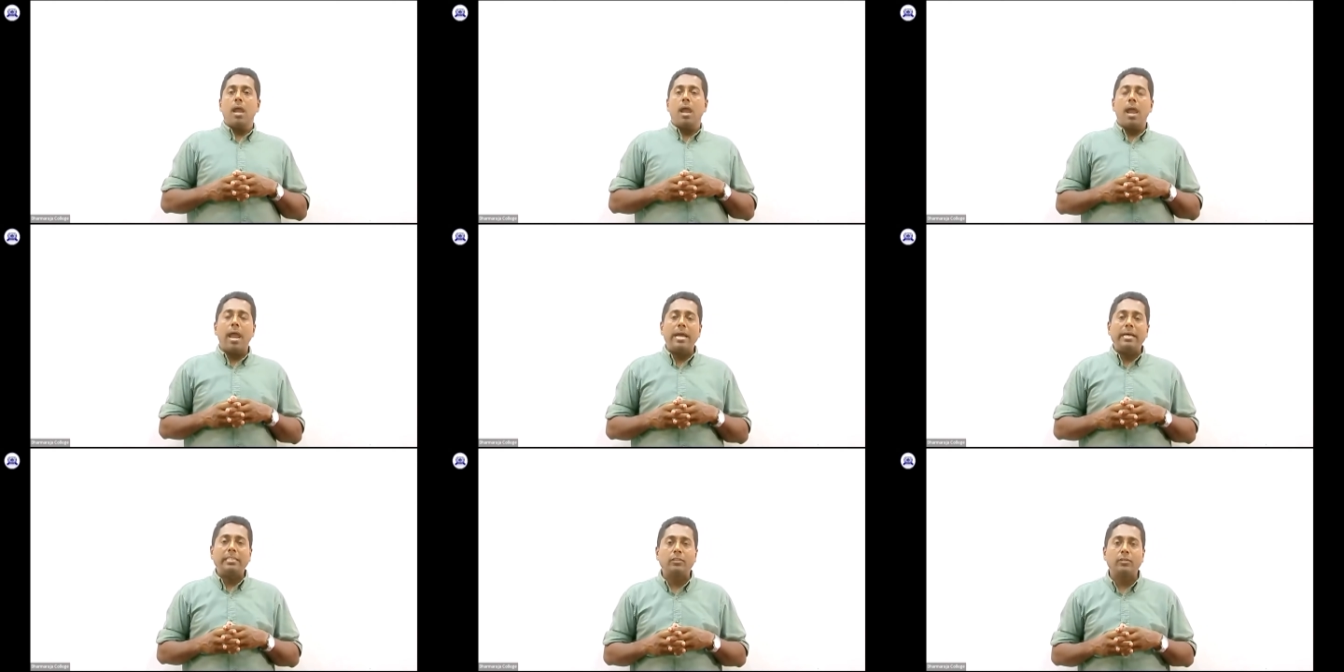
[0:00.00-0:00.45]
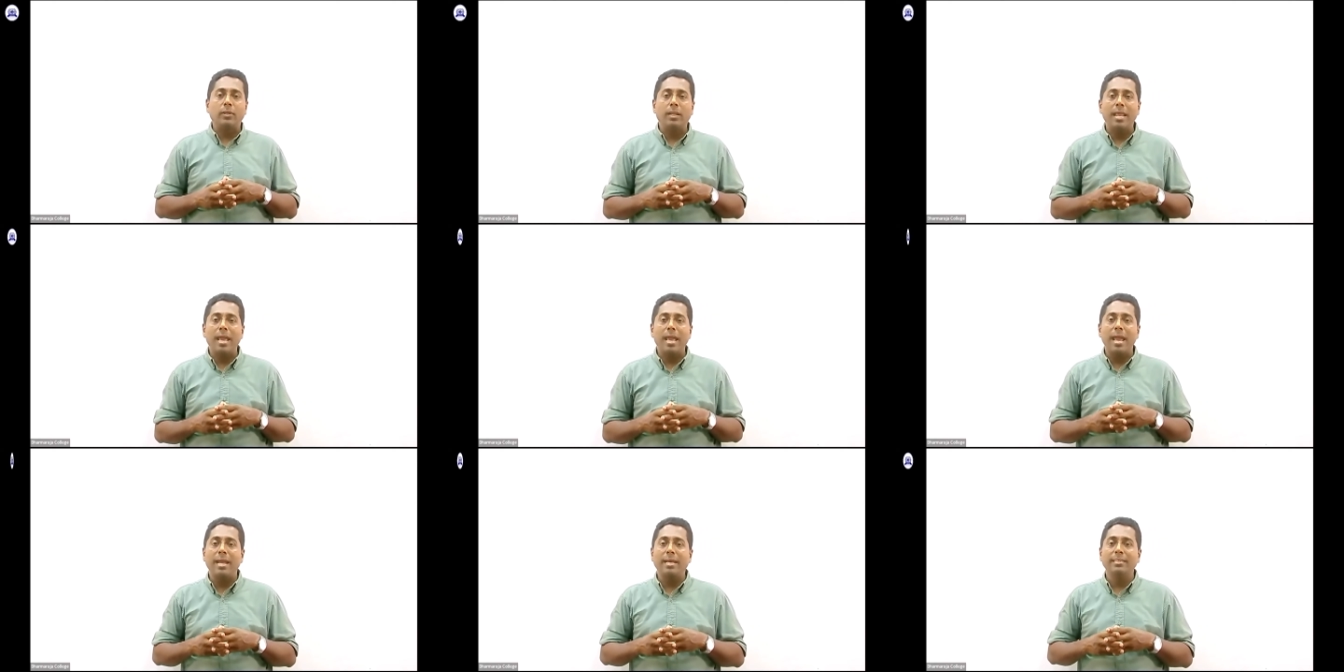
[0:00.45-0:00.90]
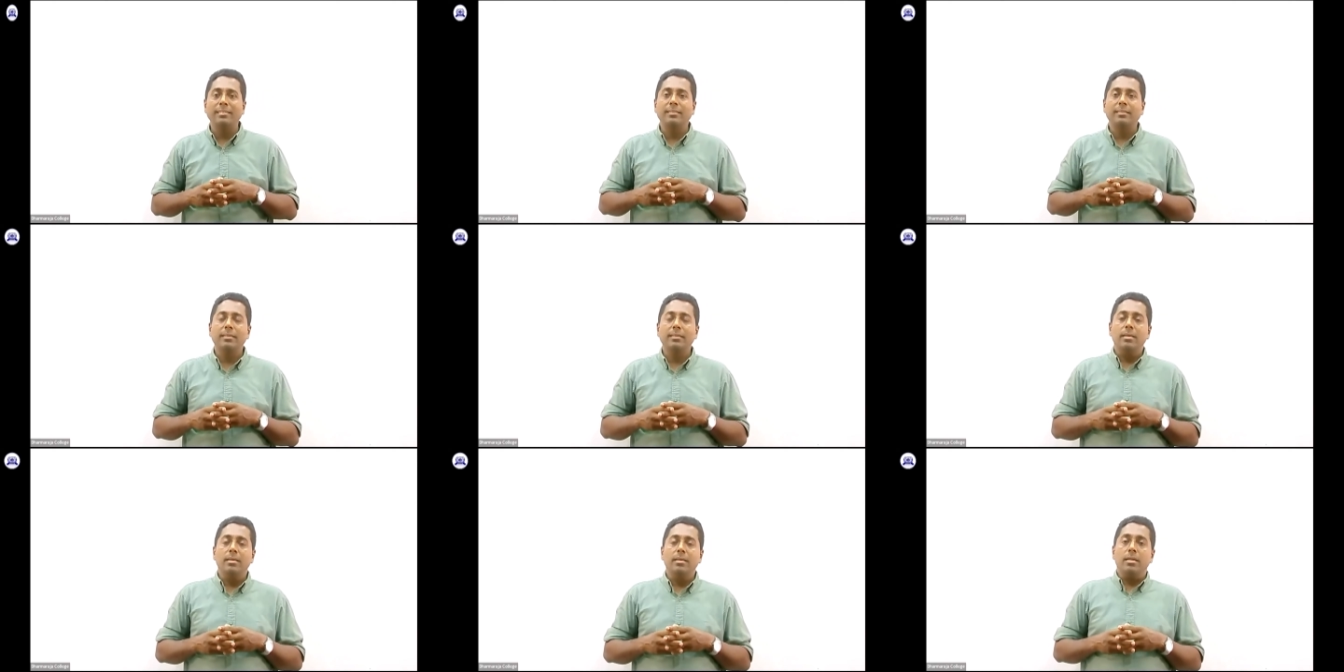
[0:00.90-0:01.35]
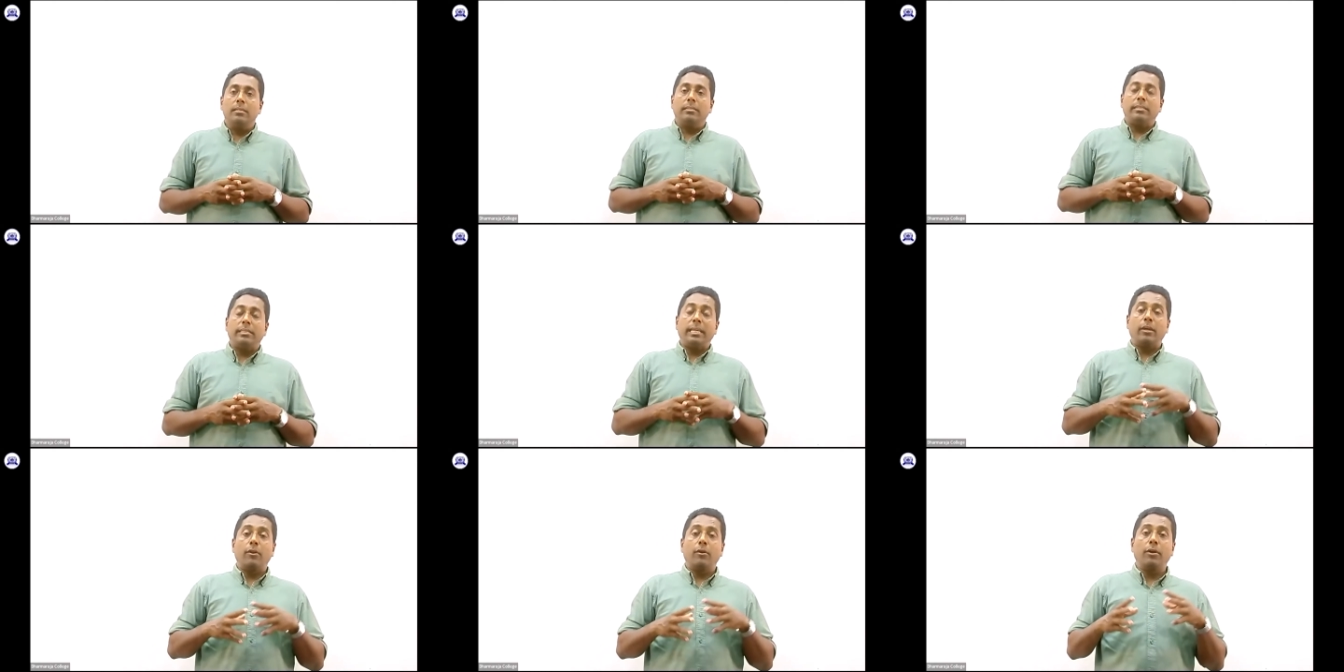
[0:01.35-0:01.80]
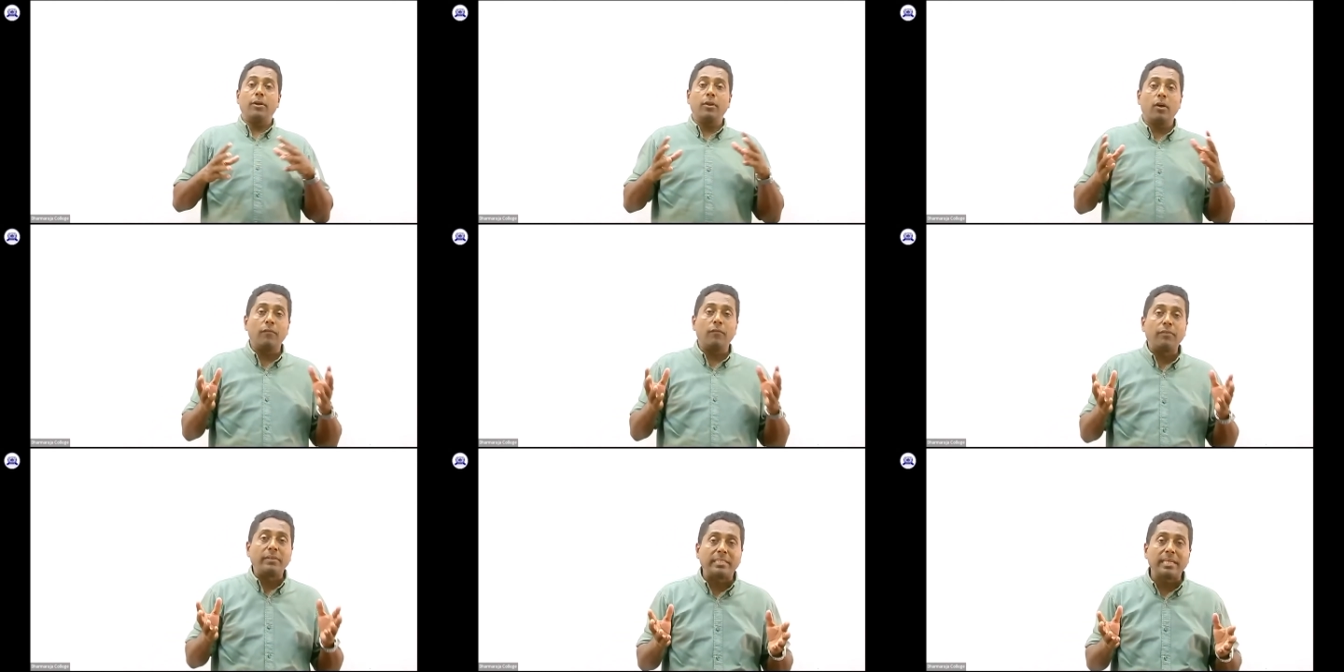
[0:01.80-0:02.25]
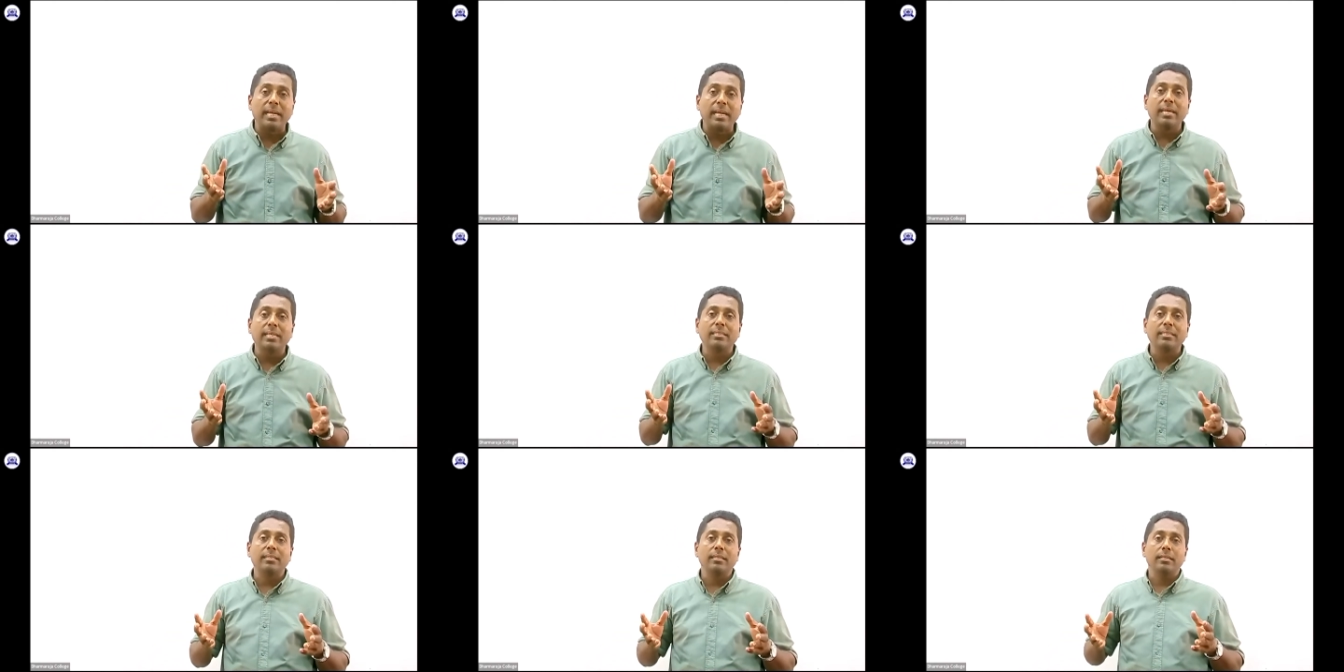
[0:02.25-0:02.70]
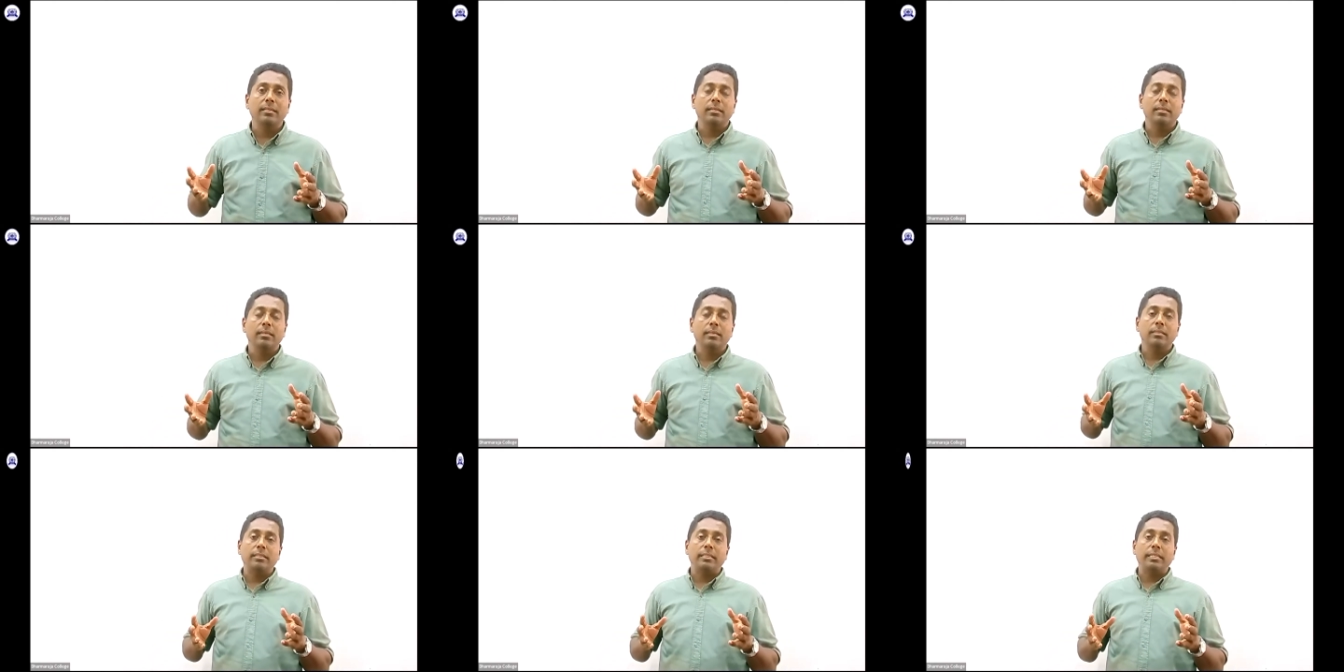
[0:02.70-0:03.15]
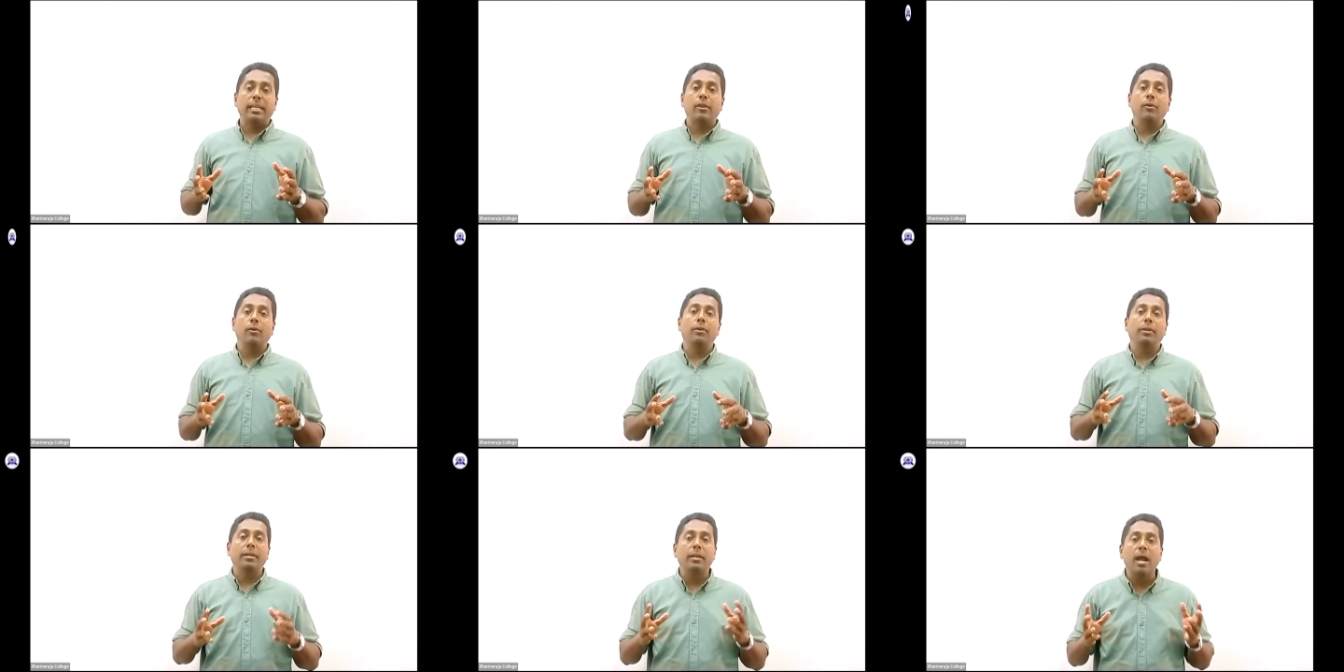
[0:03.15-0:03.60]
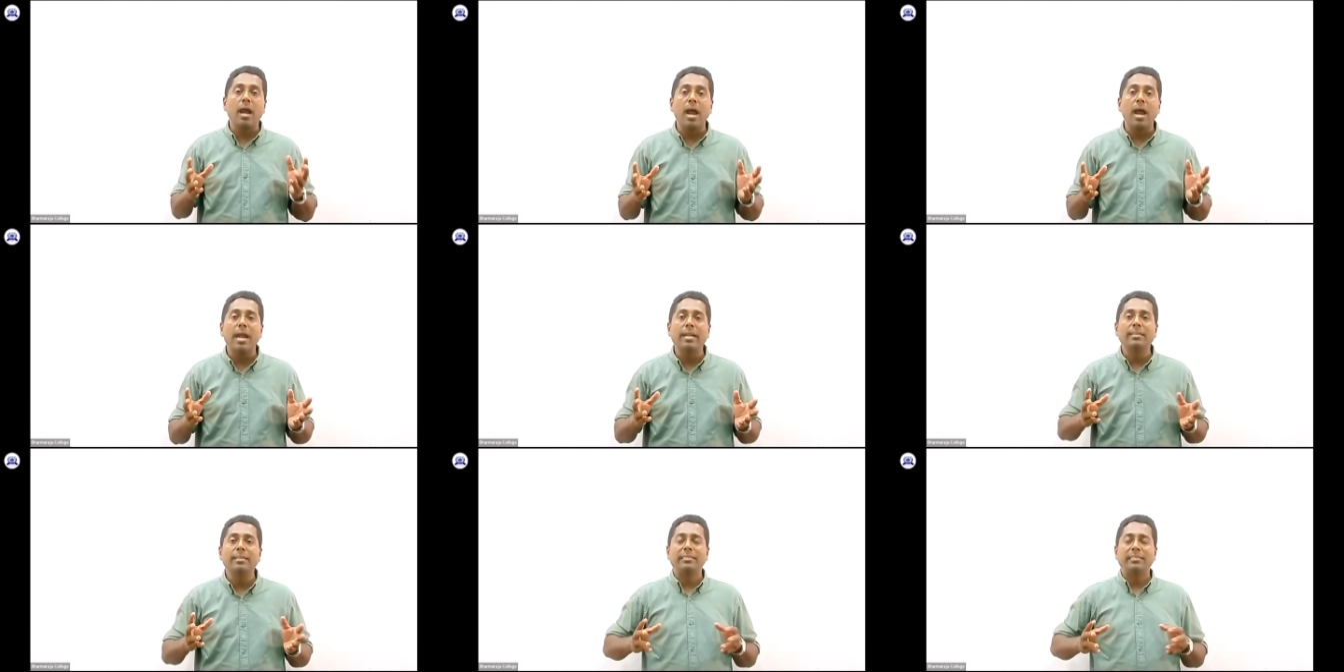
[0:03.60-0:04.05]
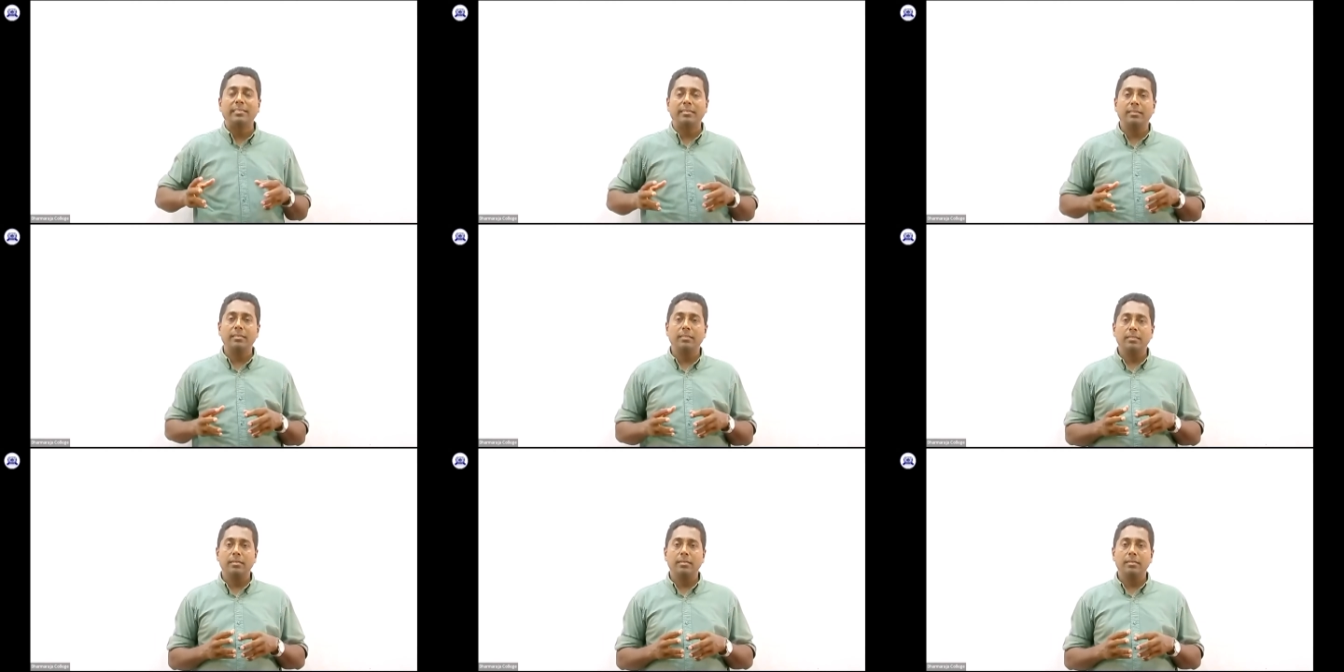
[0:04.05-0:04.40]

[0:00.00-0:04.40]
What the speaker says: as well as security officers, security guards,